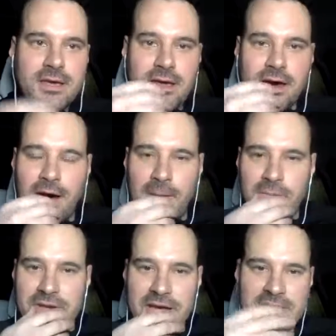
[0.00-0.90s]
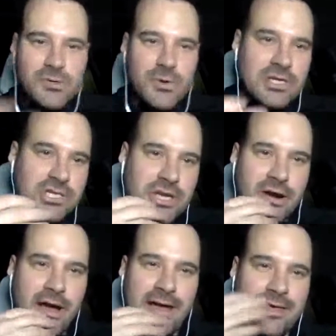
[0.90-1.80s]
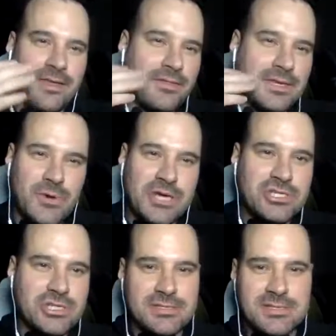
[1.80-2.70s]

Um, next question here. This question's